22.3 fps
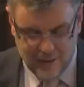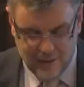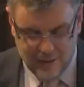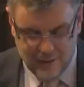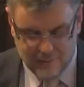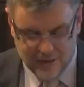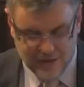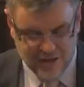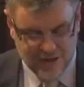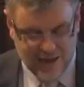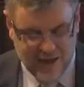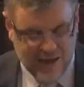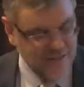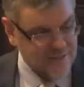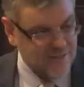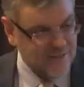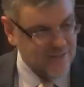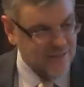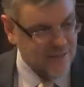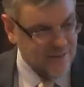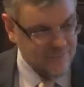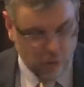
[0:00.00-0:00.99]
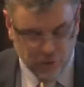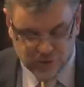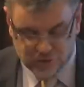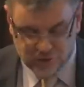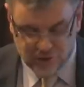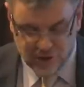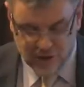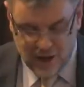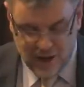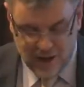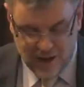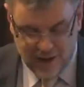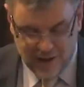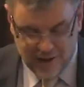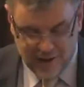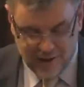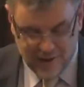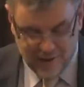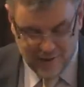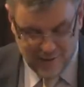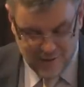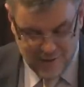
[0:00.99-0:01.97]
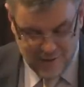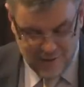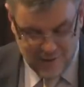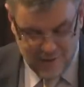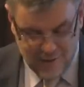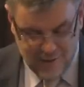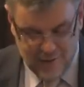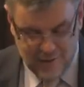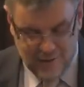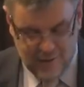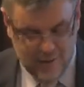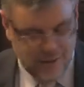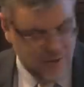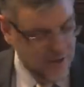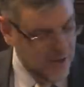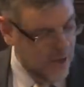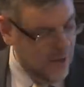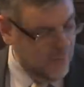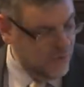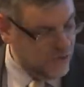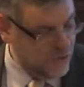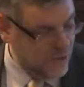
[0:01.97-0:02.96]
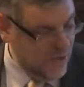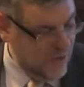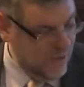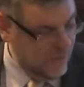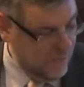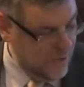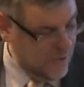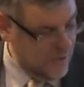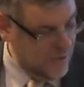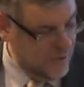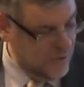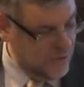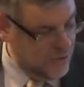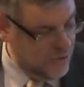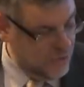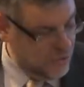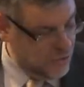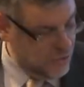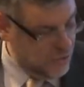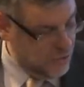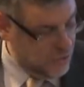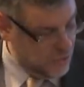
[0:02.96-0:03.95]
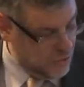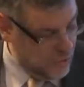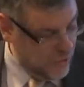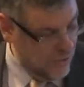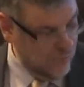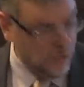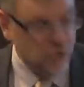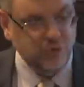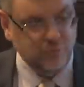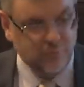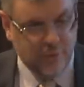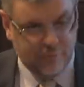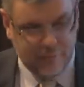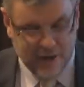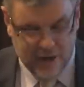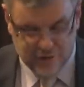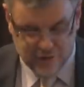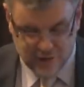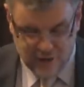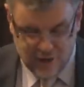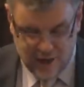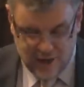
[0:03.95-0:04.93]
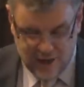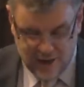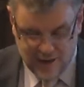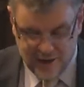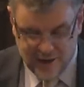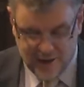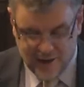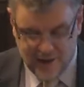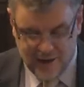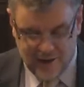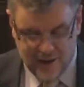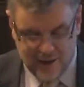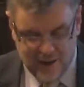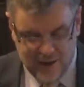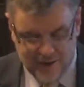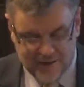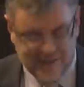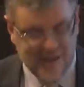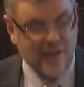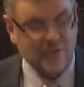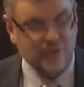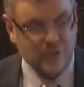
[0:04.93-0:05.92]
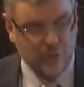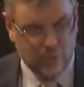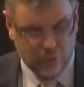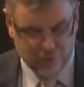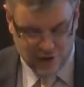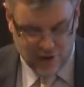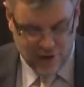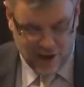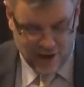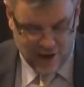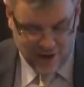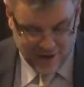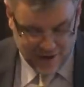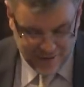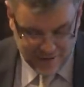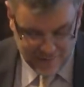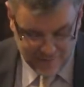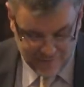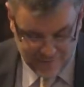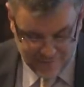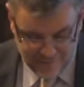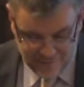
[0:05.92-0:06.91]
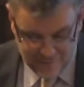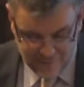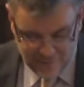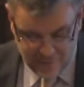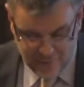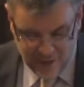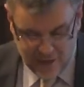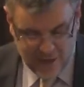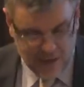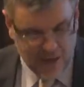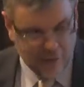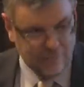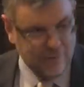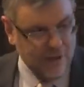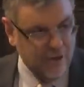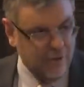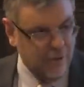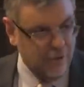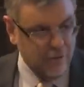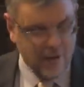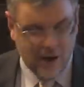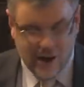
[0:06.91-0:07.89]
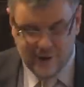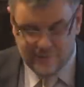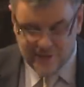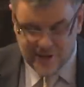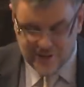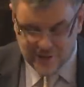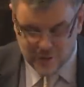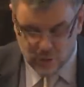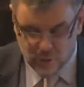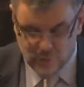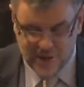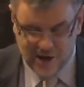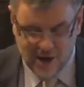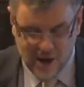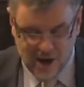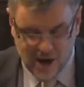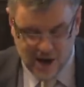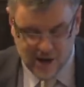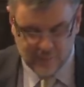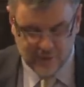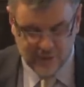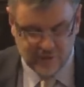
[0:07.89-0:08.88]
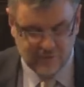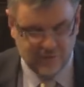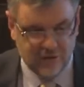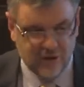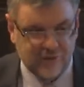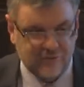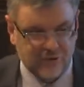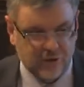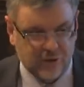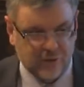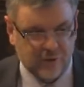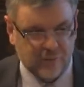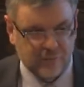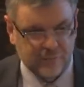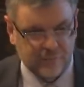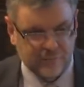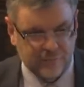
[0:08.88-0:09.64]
In which case, it wasn't a lie, um, so he, so he wasn't prepared to lie, and he had told a lie. And we can go round this loopy argument forever.